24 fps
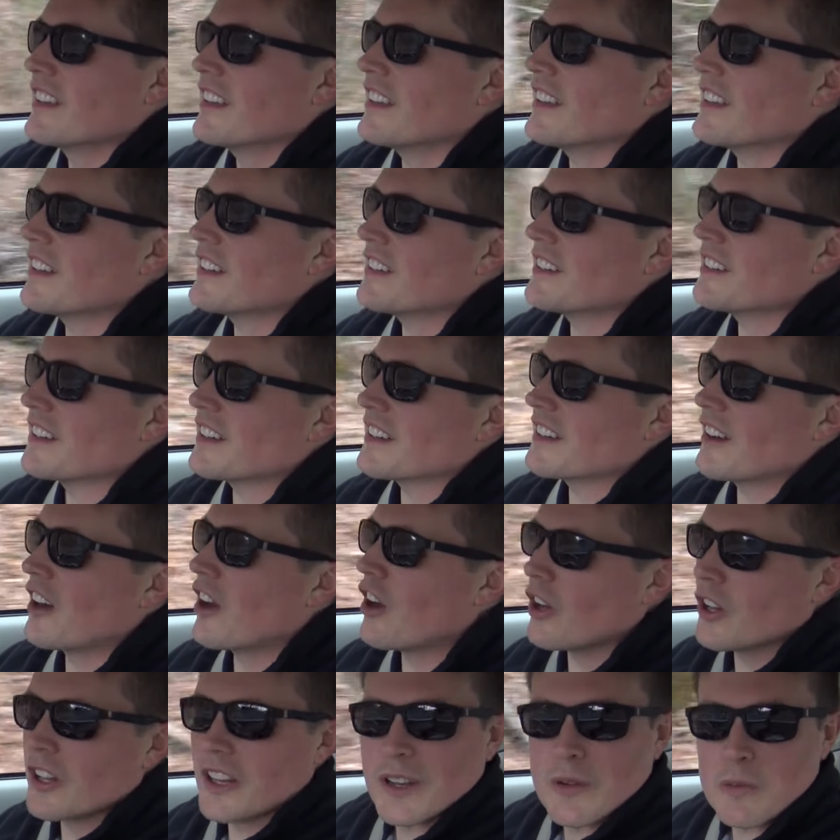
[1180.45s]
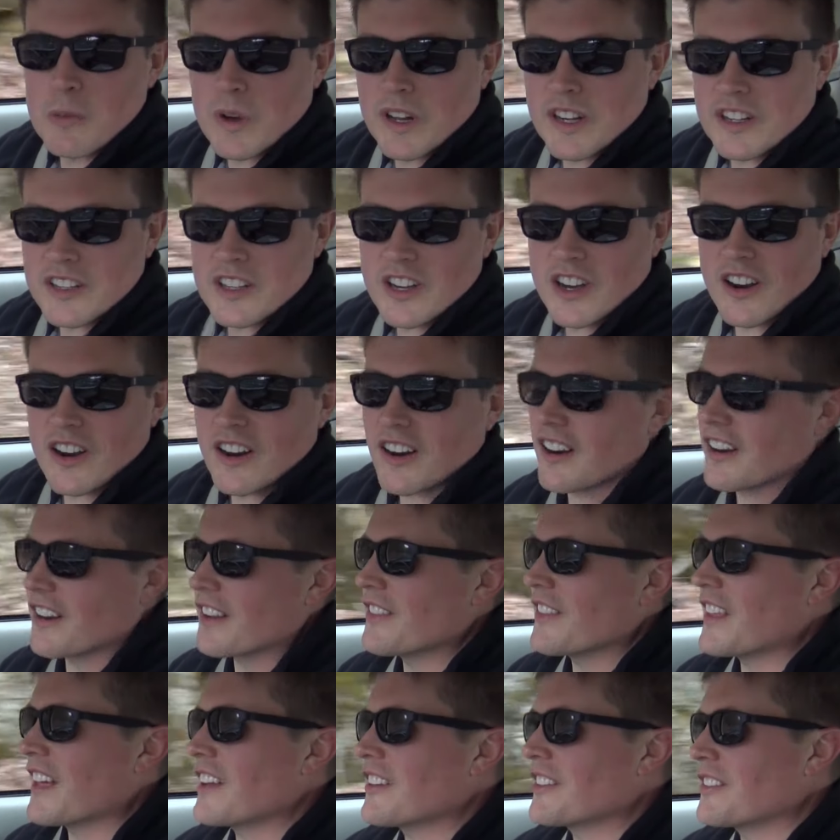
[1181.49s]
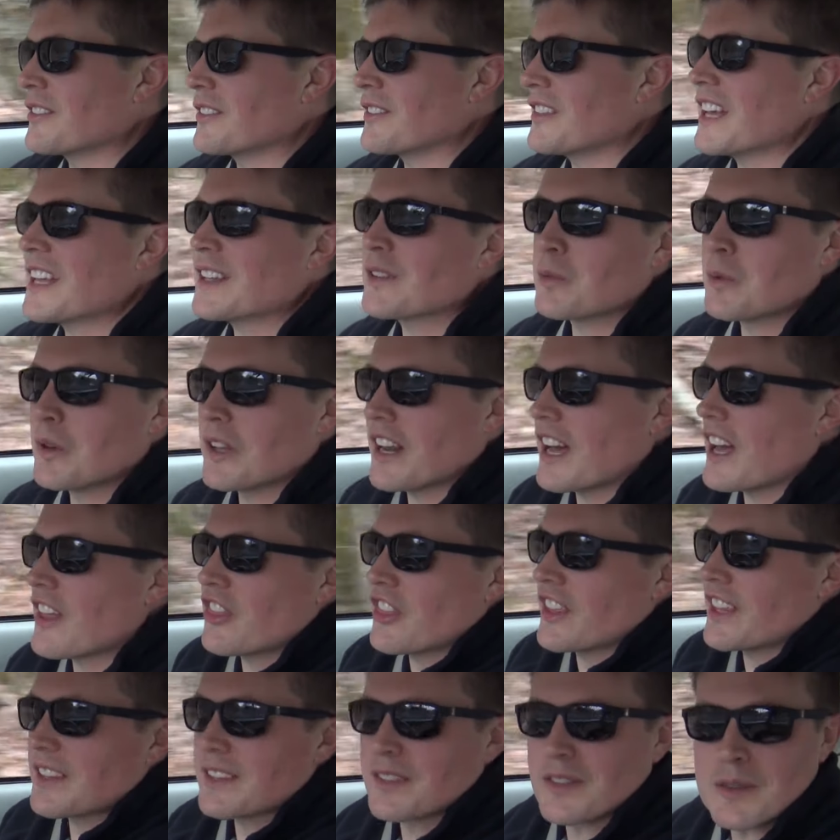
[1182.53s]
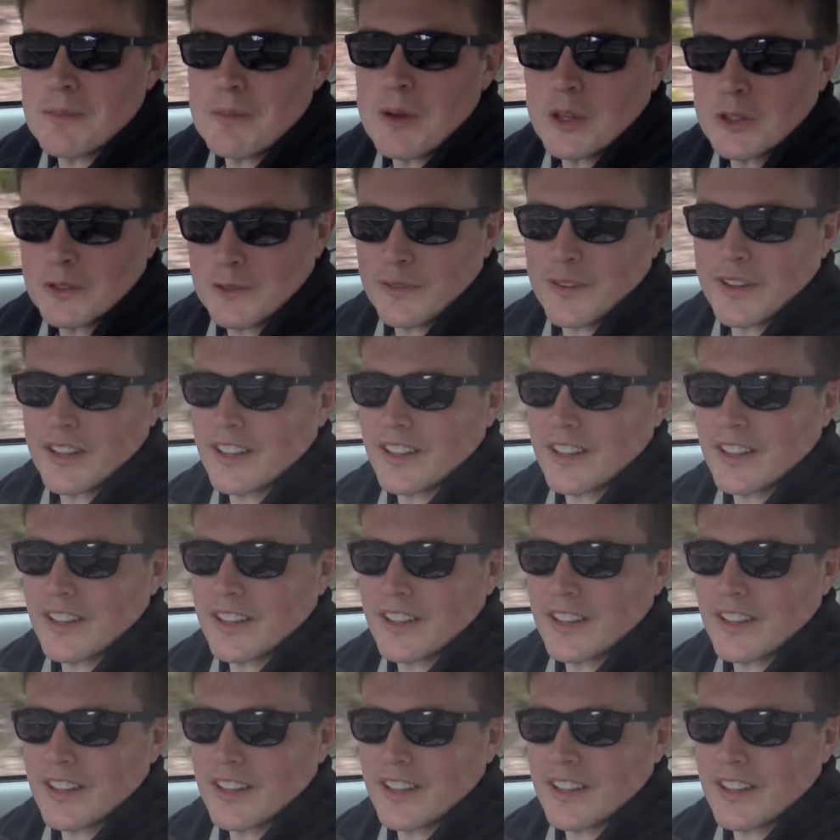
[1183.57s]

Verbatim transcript: and uh, all in one car, and that's, that's what I think is the most